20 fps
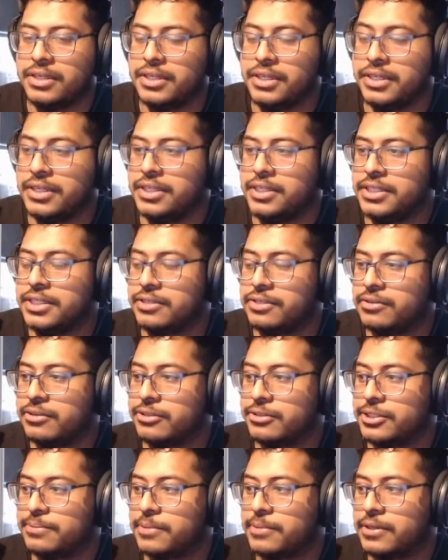E zero
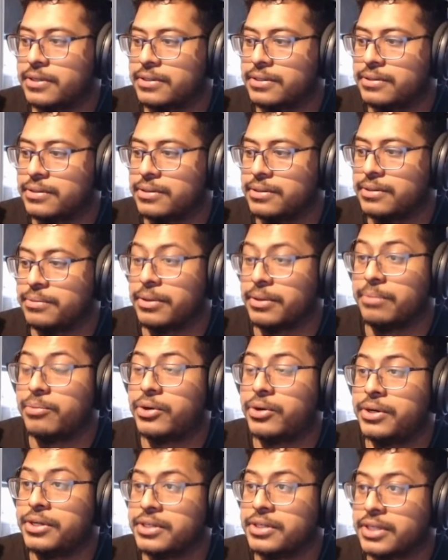Sparkle with
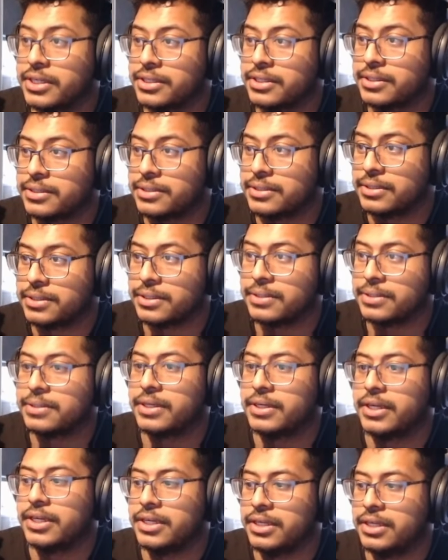Bronya icon,
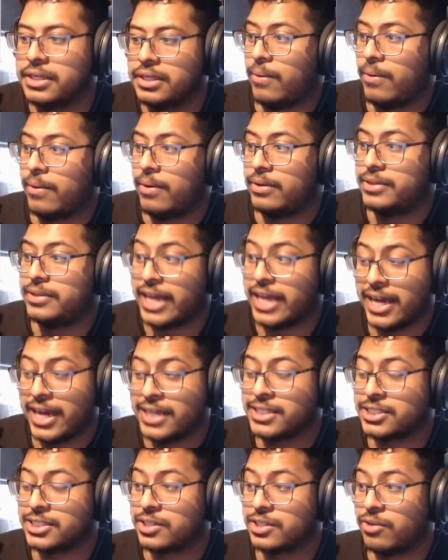okay.
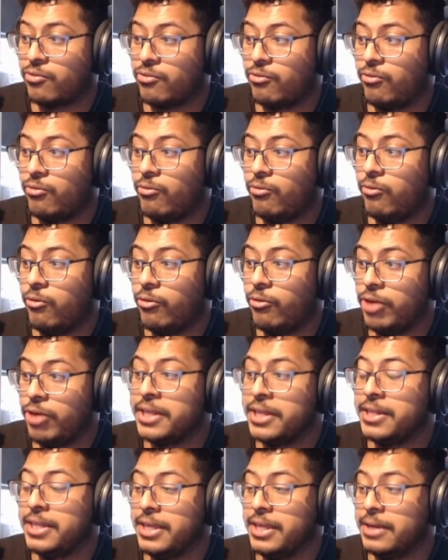That's
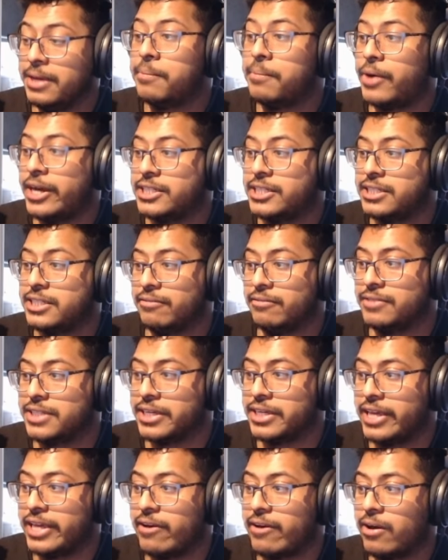really impressive to
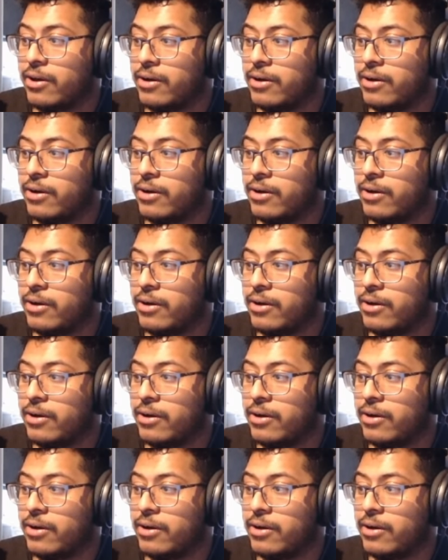get